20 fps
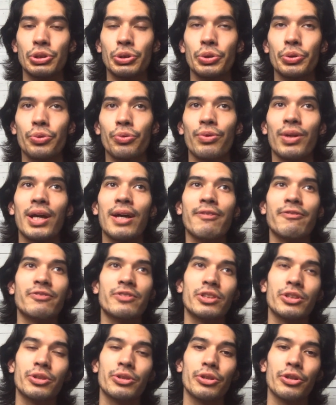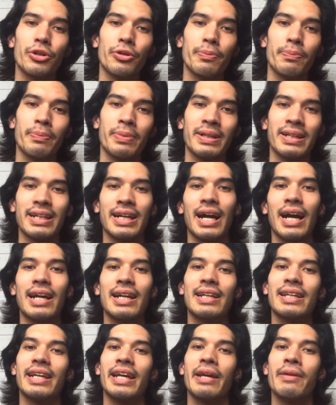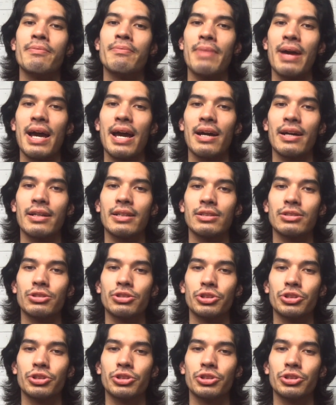who left the group but kind of came back